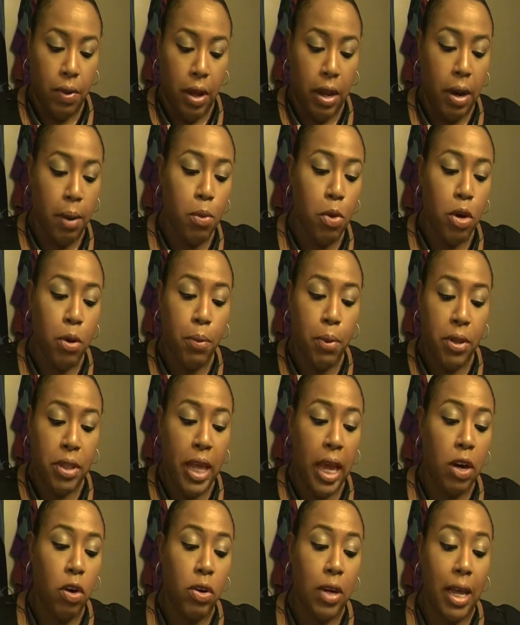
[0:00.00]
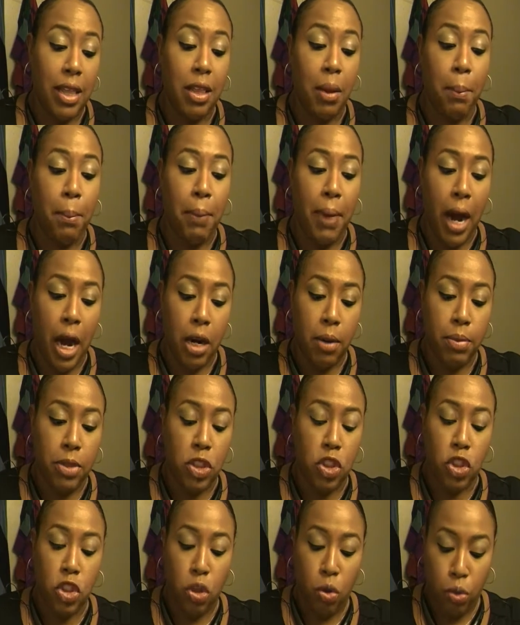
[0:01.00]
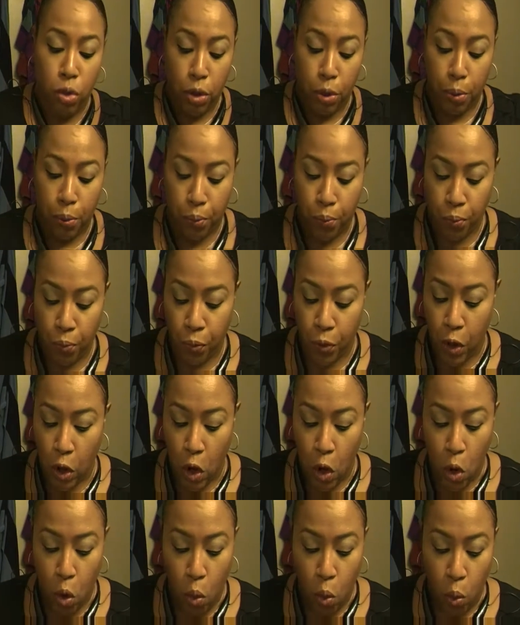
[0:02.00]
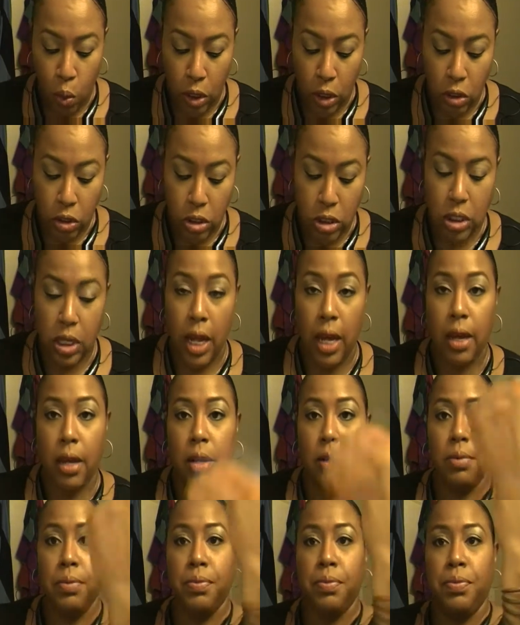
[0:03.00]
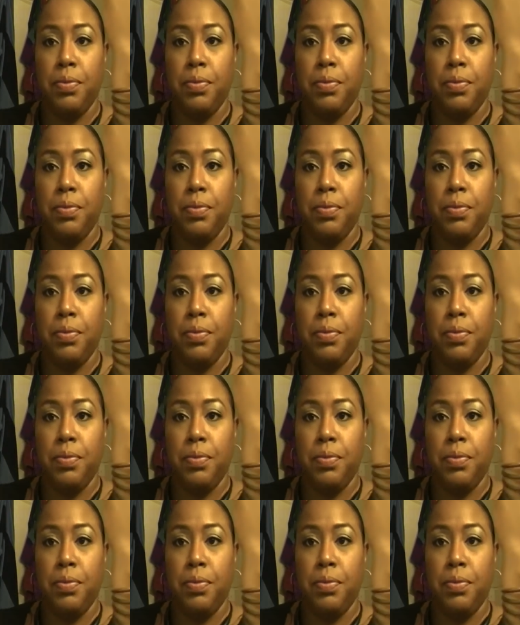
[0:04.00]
And I'm going to put that on at the bottom and show you what it looks like.